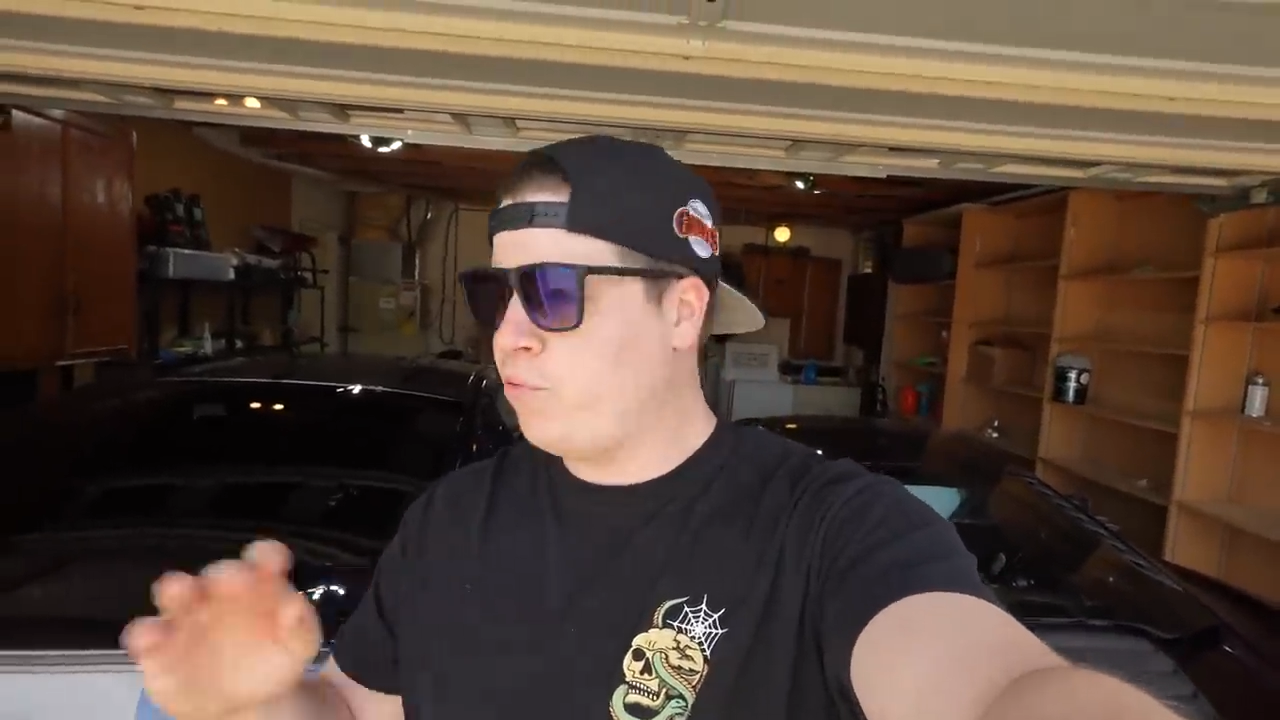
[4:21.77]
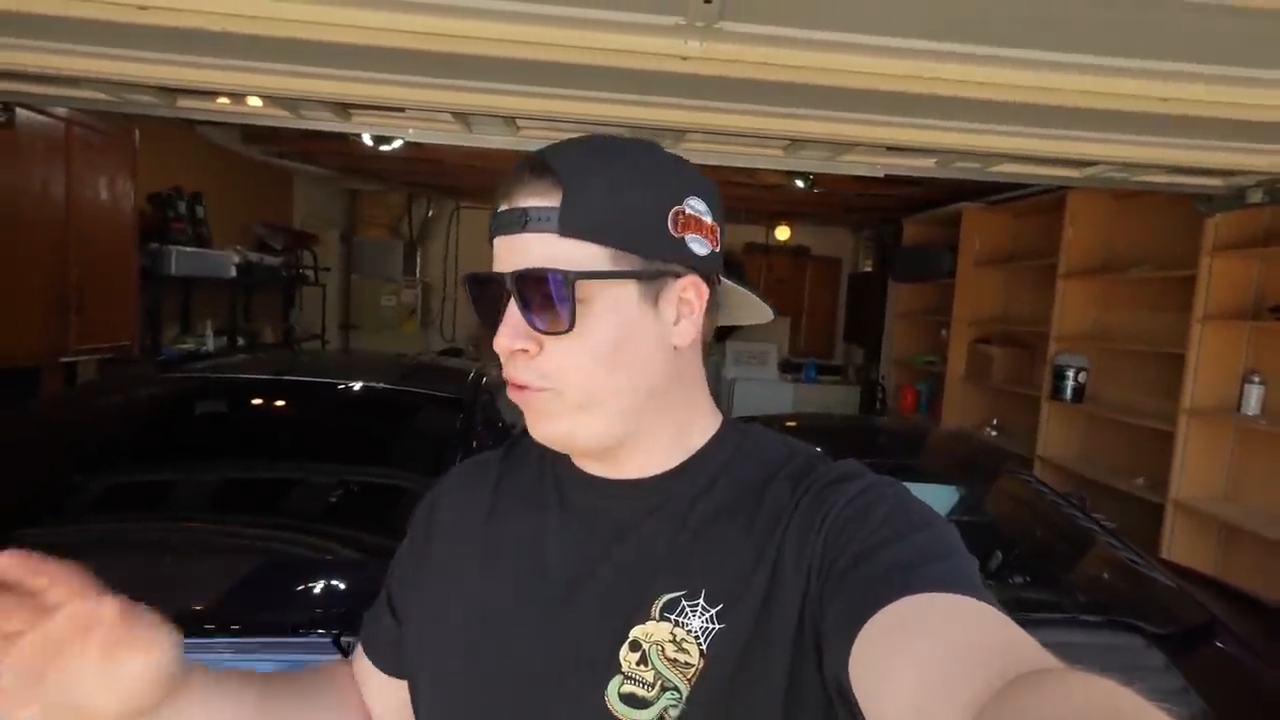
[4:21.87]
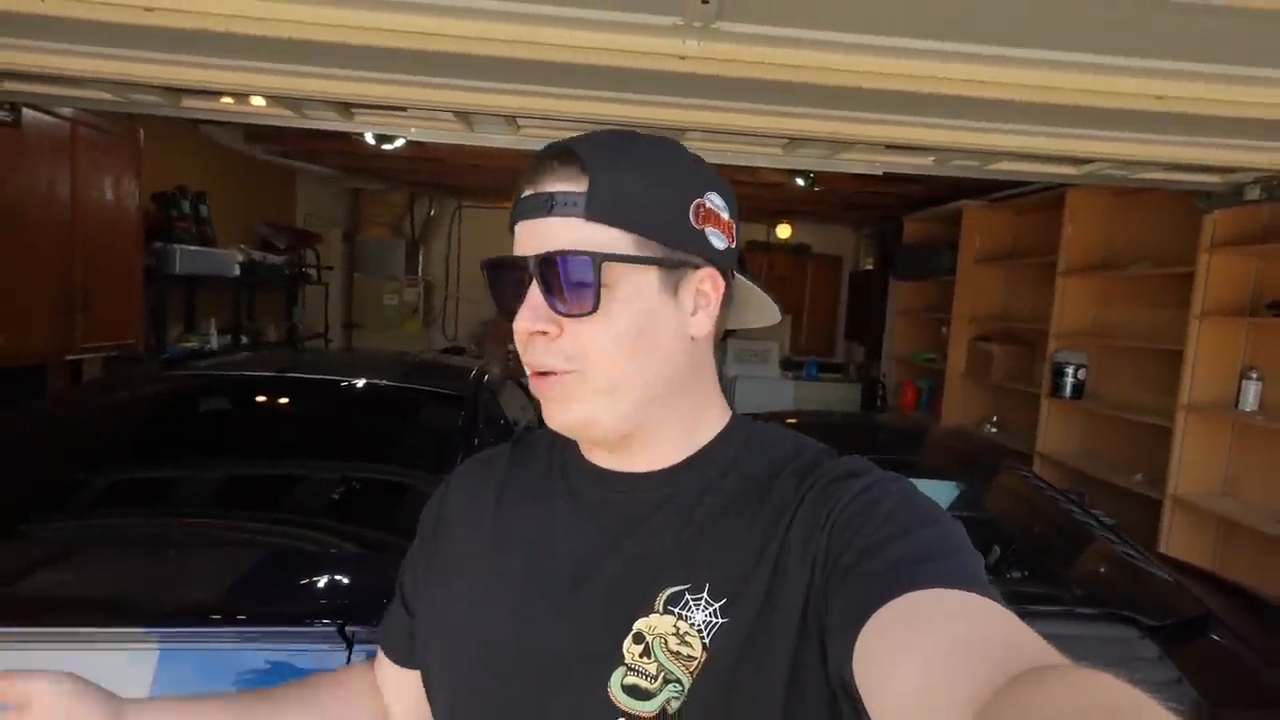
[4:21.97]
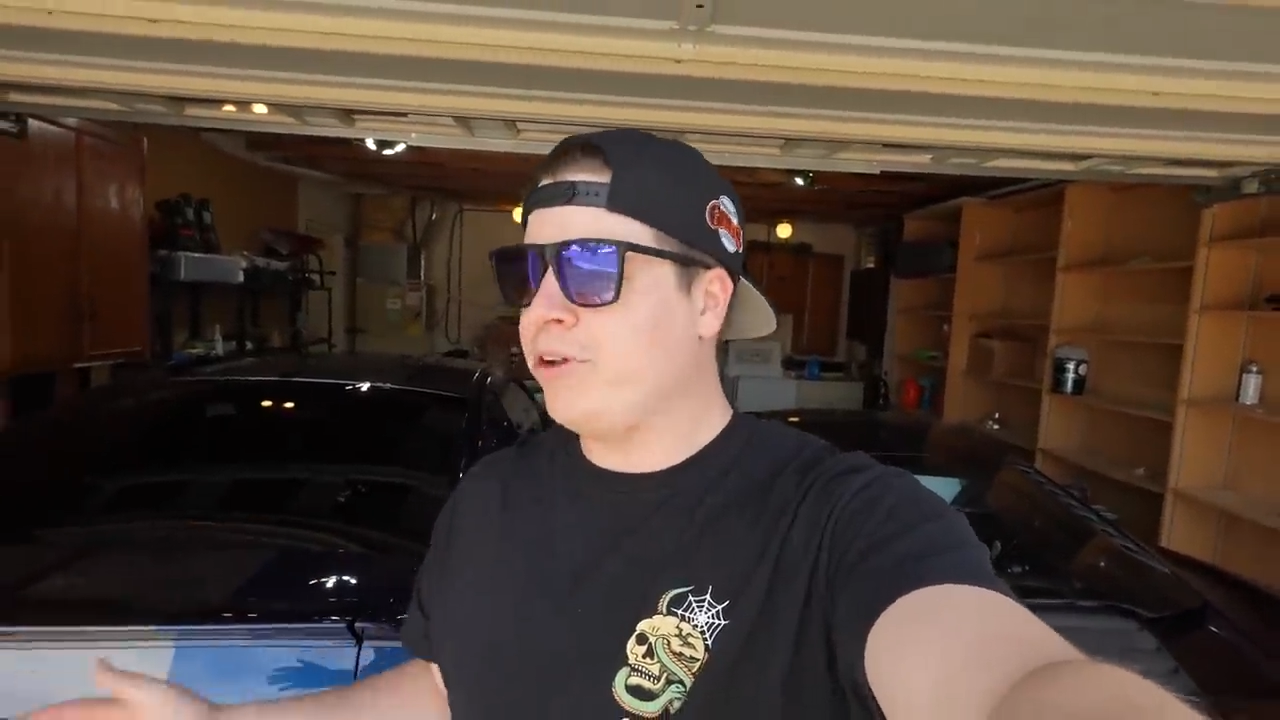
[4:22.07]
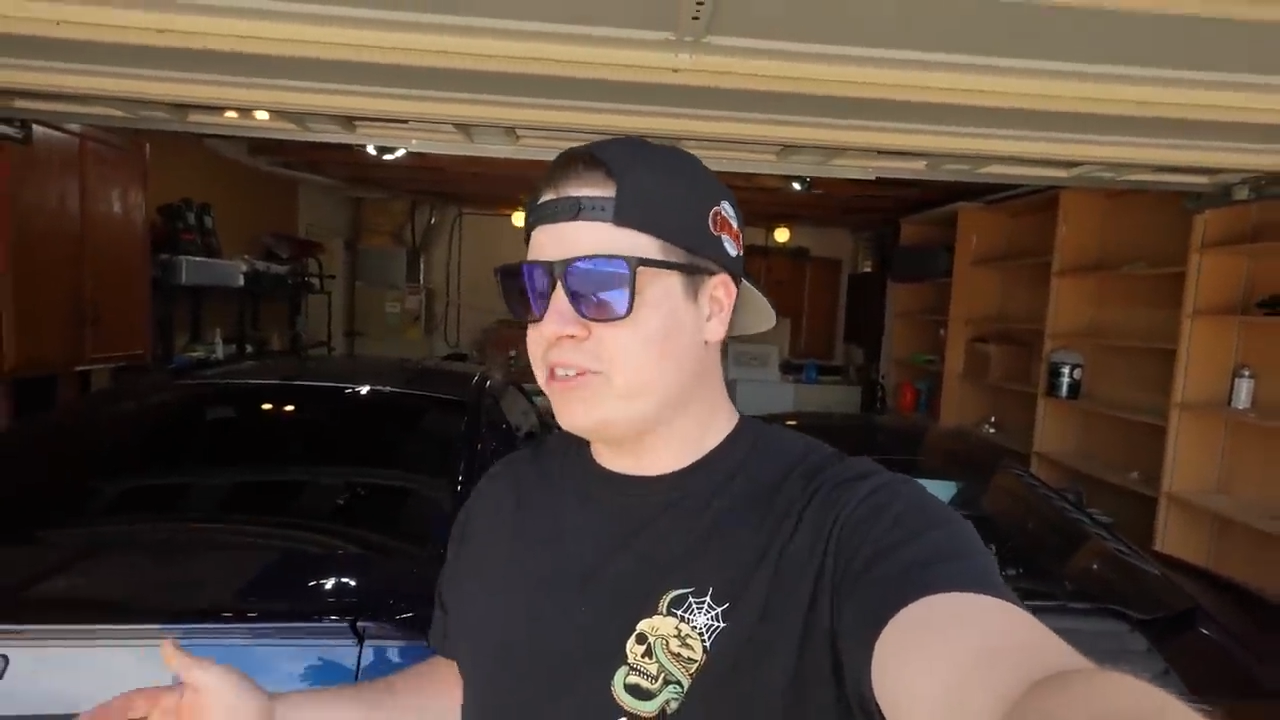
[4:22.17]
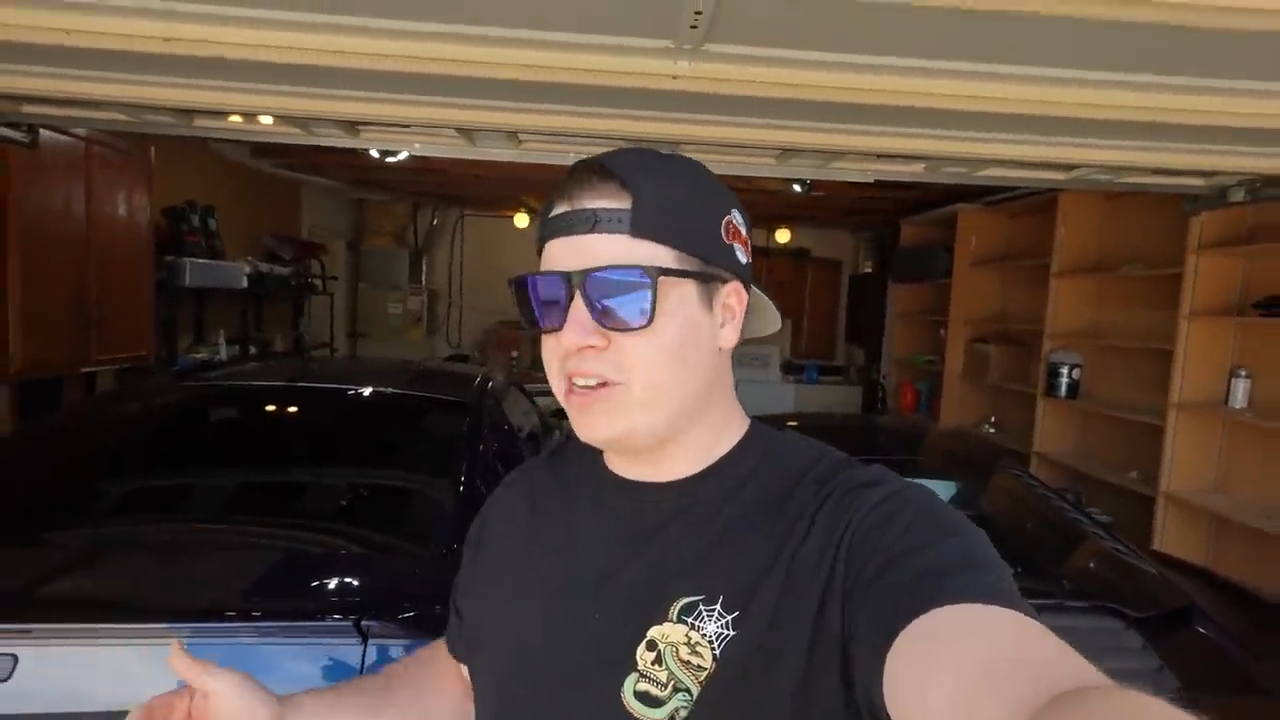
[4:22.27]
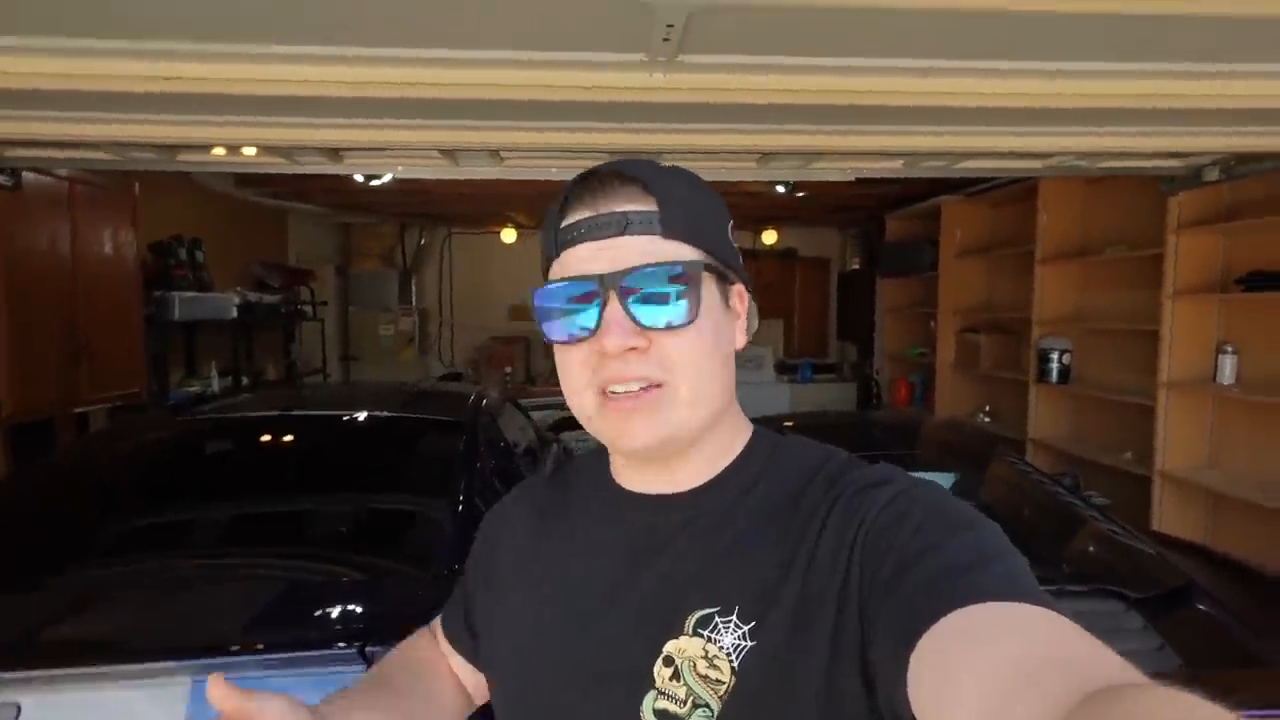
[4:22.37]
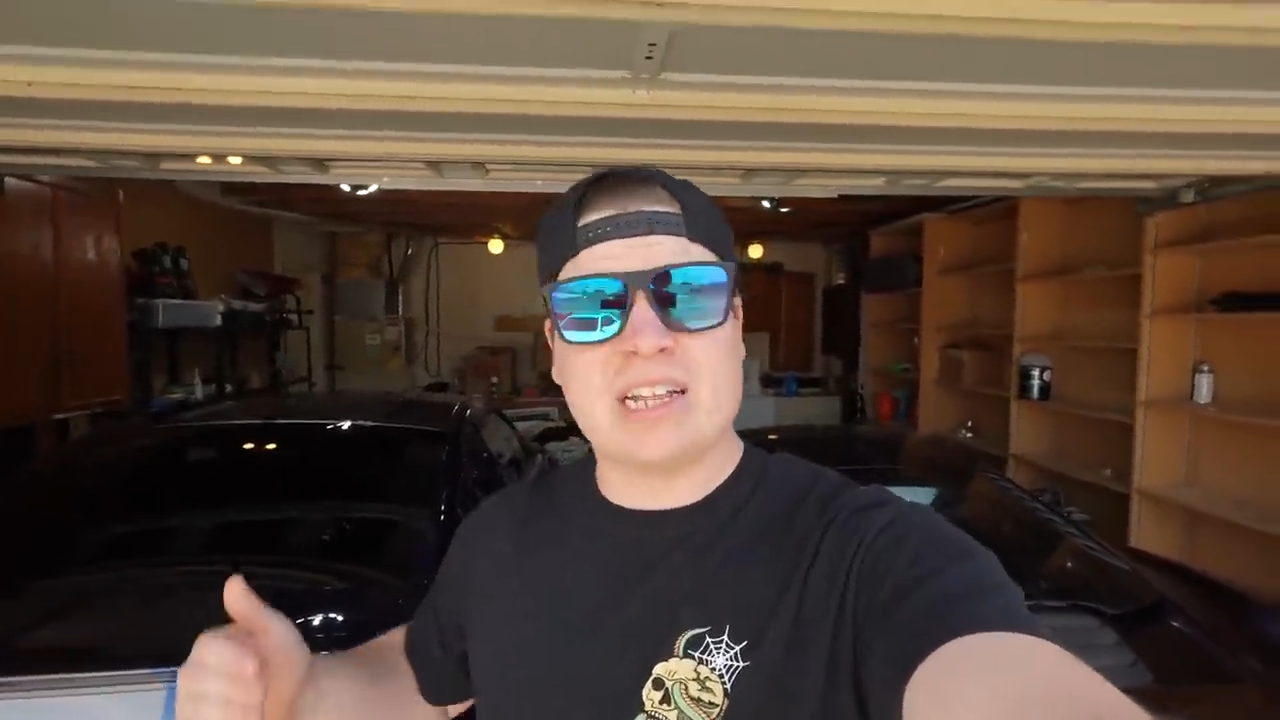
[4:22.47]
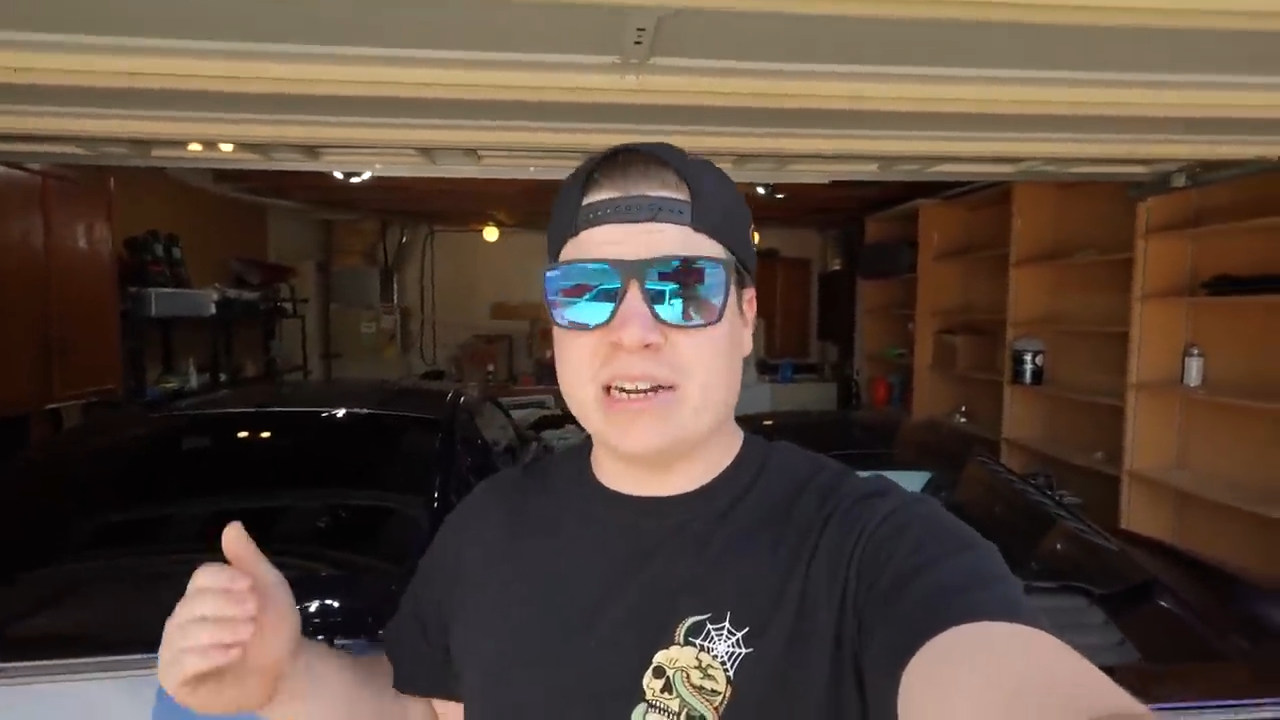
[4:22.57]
you freed up your exhaust